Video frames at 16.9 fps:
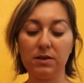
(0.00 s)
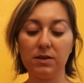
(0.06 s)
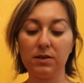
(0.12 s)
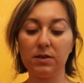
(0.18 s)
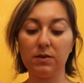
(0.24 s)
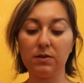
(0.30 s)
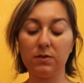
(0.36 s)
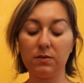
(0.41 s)

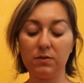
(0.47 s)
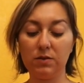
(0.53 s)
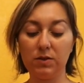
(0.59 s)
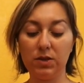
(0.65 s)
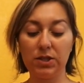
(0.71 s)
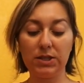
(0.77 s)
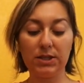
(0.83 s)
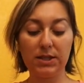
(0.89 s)
So
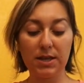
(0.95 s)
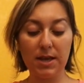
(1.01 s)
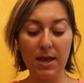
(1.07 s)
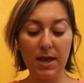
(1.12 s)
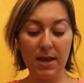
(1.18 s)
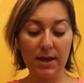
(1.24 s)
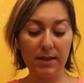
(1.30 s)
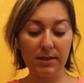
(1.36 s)
just in
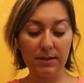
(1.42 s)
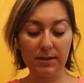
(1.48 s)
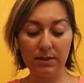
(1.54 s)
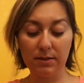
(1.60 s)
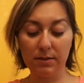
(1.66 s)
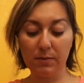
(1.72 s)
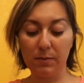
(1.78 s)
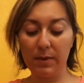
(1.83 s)

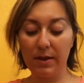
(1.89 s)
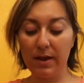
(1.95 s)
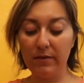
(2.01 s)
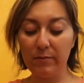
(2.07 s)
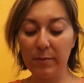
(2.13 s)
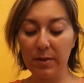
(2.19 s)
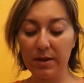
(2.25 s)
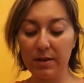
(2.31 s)
case, we
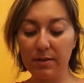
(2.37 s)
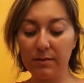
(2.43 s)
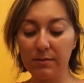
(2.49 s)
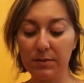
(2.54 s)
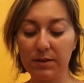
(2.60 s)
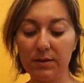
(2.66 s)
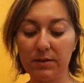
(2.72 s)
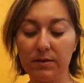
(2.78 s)
have
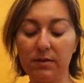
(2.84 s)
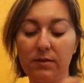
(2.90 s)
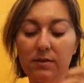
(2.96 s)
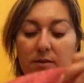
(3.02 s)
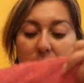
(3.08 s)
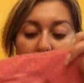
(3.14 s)
bibs.